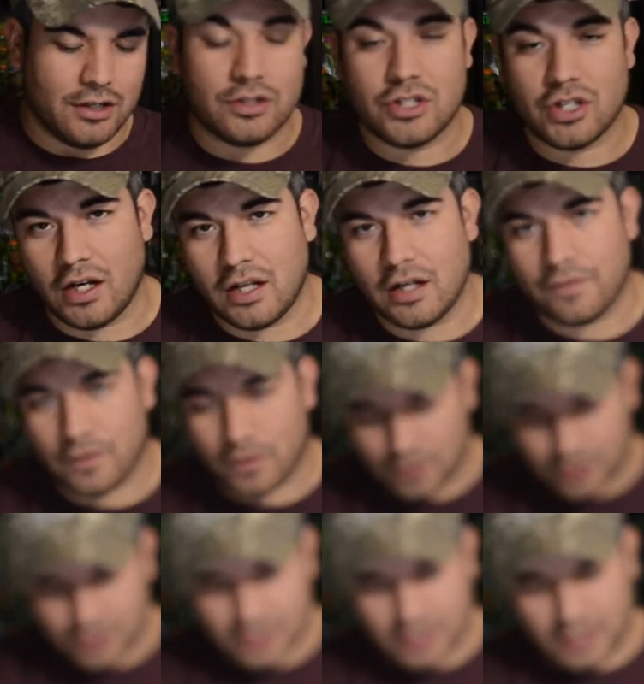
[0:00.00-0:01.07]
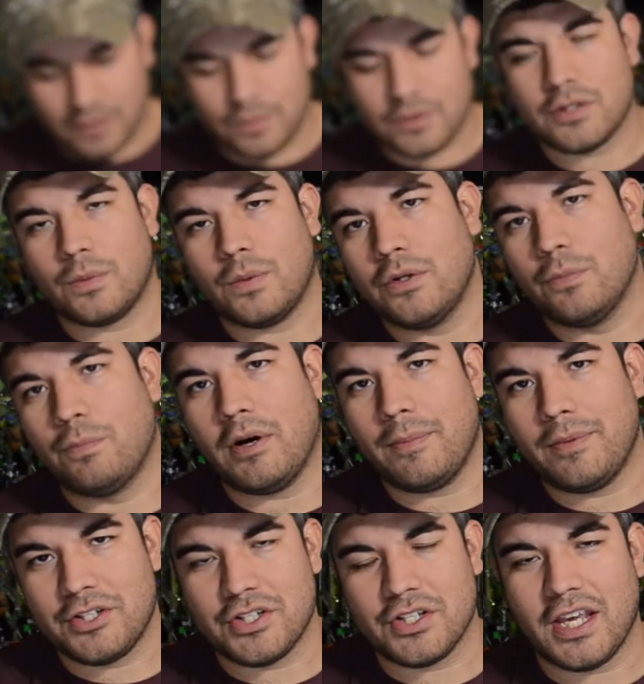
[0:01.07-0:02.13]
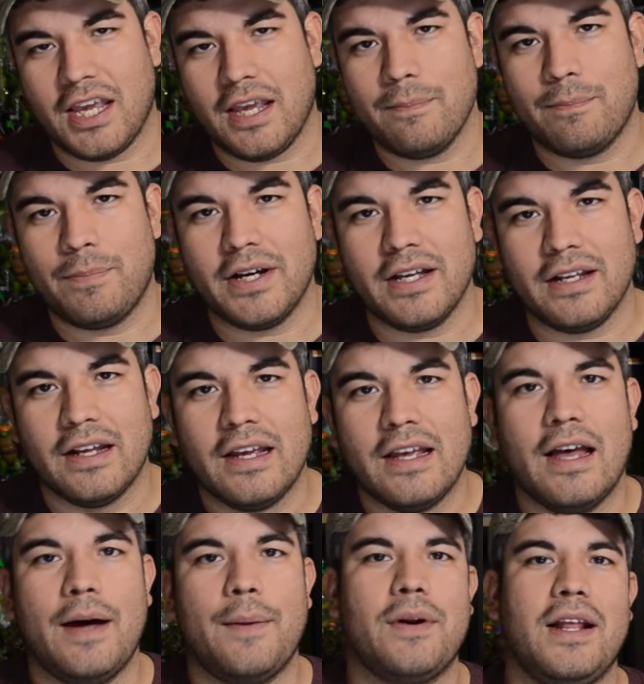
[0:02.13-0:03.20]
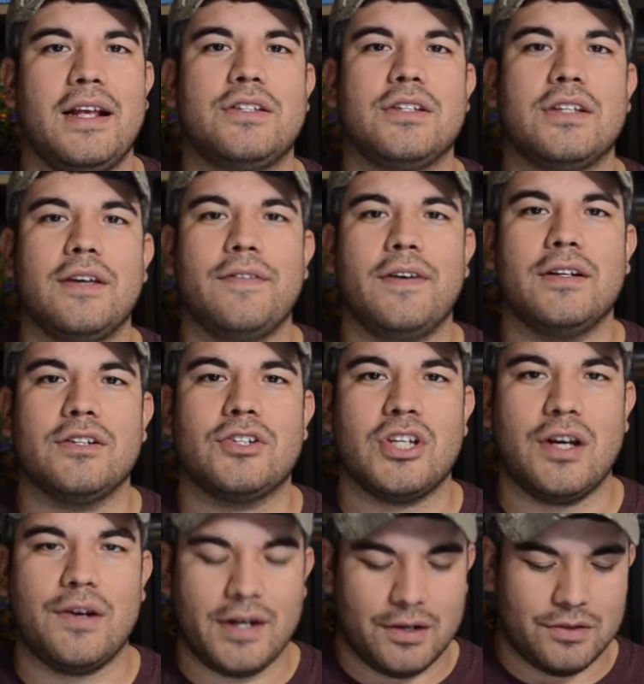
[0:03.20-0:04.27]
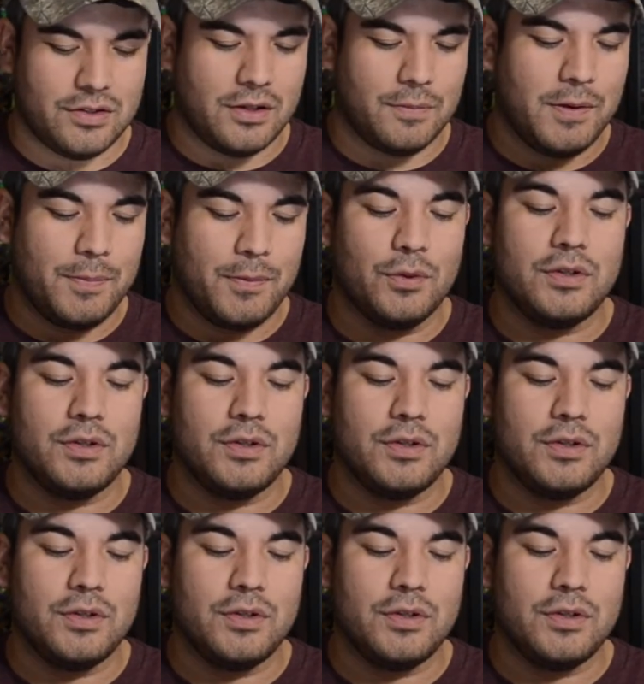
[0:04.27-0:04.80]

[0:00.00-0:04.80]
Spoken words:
John, of course, he was the one who published the game, but I would like to give out the shout out to the people who